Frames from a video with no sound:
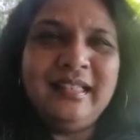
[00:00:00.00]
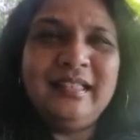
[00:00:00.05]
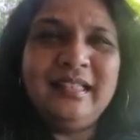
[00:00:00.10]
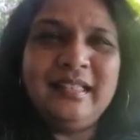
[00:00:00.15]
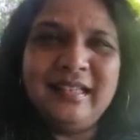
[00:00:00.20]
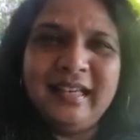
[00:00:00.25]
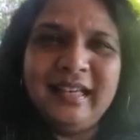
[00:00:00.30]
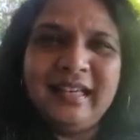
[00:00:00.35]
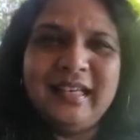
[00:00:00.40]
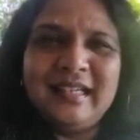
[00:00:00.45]
The
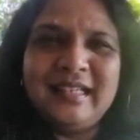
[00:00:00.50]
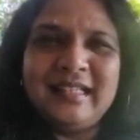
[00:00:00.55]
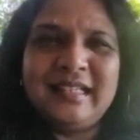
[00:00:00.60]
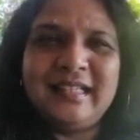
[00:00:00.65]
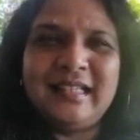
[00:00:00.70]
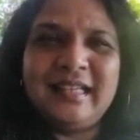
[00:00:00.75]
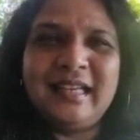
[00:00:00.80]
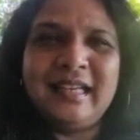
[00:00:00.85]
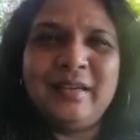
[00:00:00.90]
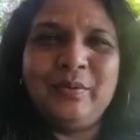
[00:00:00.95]
link
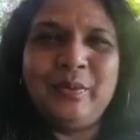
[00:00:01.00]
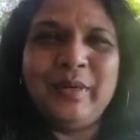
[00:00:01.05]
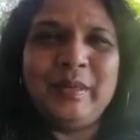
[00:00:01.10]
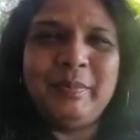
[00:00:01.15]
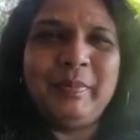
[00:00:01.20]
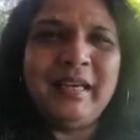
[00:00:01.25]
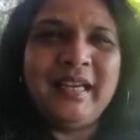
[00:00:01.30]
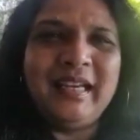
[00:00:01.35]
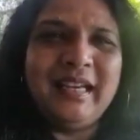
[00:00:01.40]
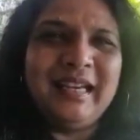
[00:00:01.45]
will
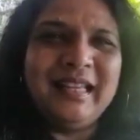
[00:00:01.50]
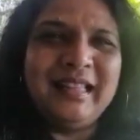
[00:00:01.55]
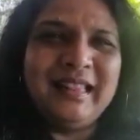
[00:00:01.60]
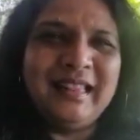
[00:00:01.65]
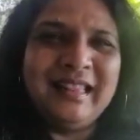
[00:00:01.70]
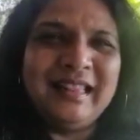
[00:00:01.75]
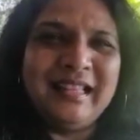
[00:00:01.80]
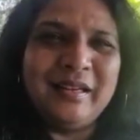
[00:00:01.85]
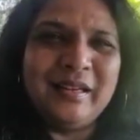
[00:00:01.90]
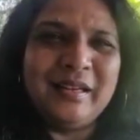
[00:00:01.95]
be
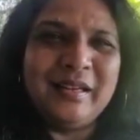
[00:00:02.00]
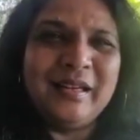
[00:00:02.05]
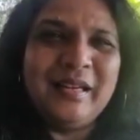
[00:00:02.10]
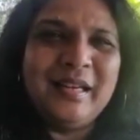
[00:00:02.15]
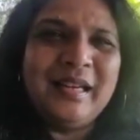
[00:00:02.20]
in the